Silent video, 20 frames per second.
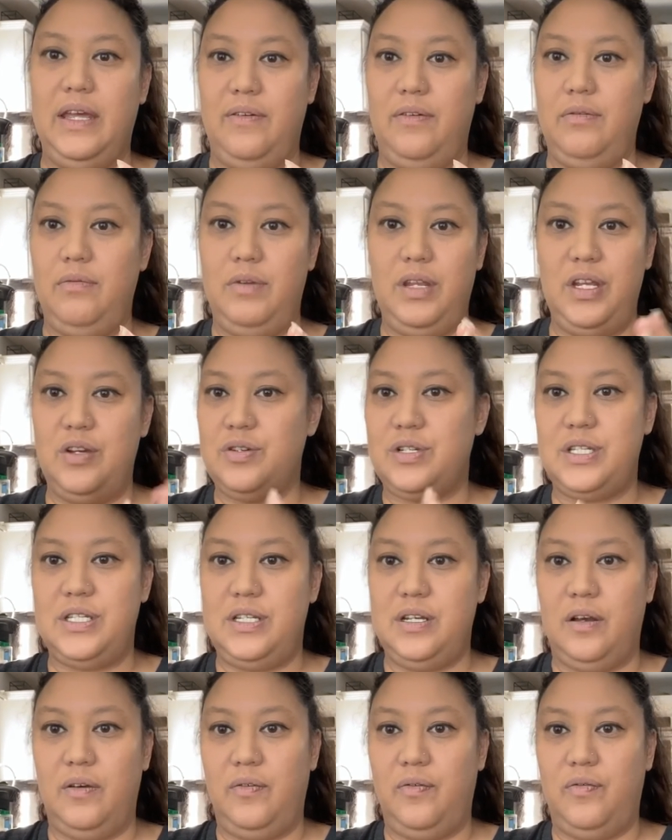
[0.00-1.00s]
you're
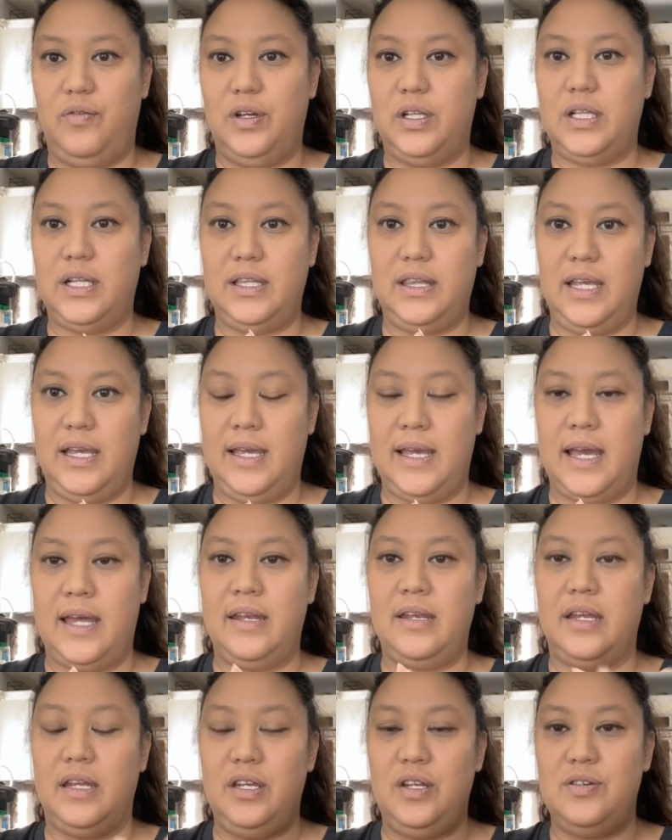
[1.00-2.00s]
still full at the
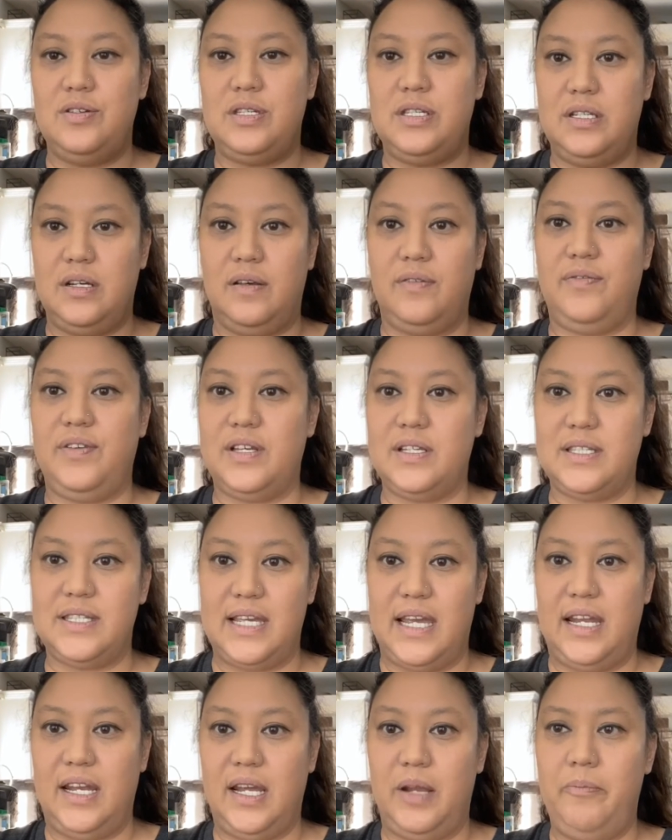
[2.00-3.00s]
end and you still feel
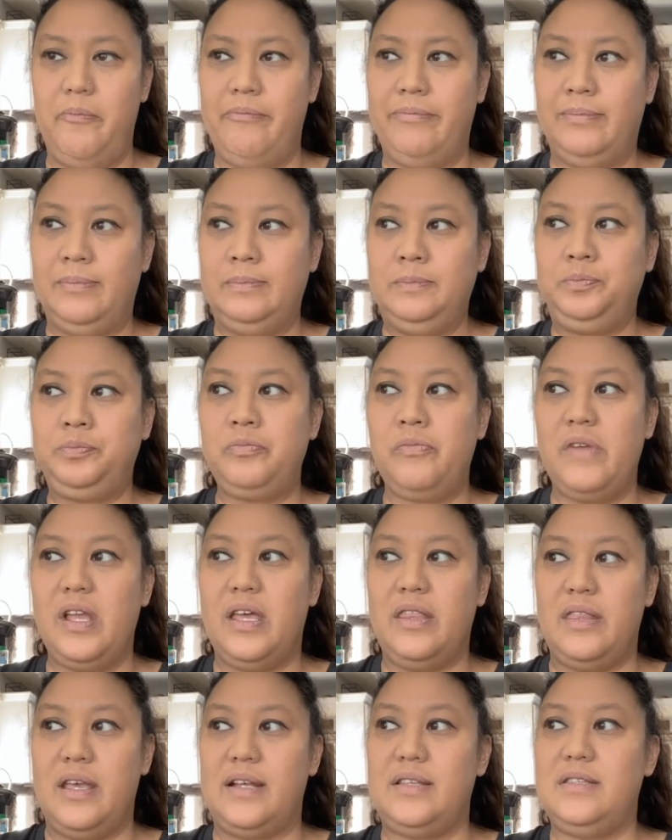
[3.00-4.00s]
sated.
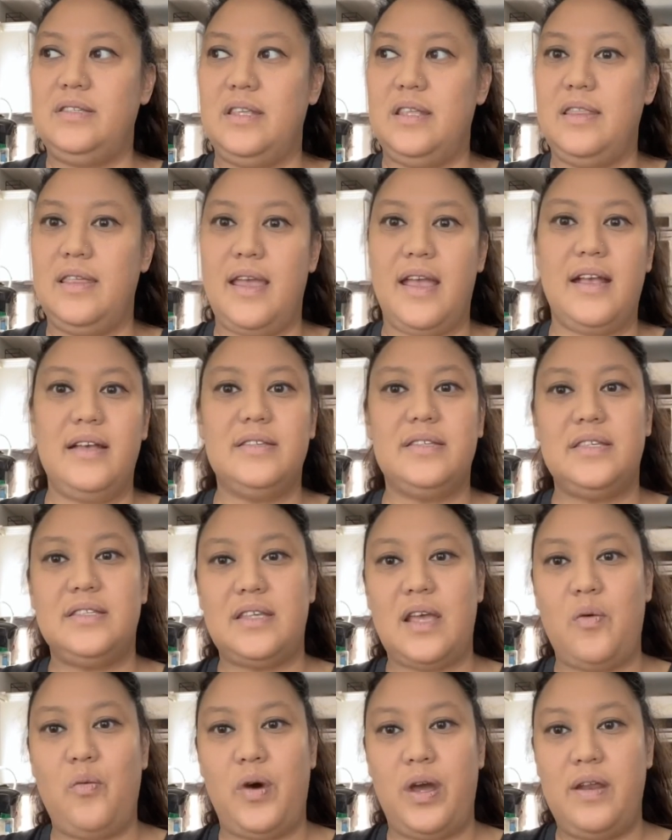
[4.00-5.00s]
And that's the thing is
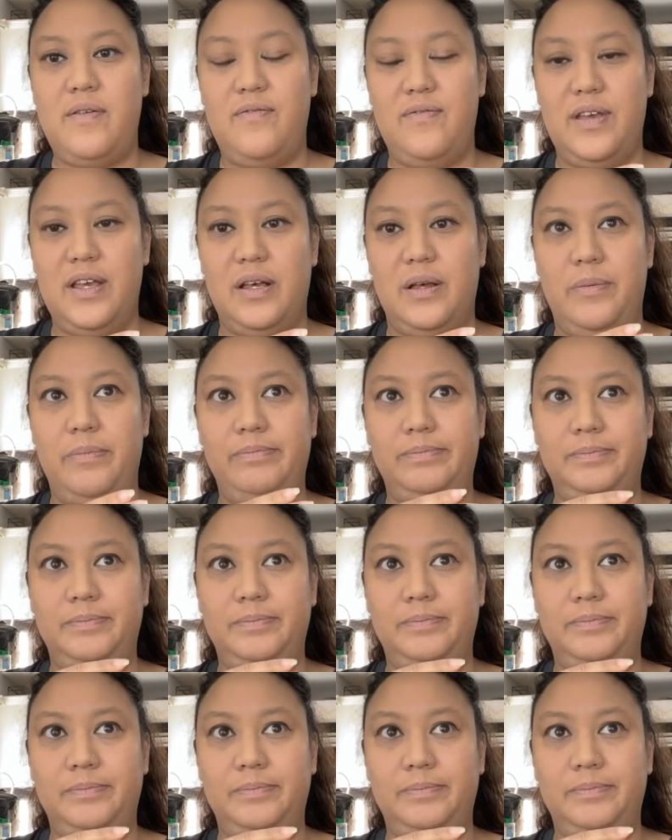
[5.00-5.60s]
I want to feel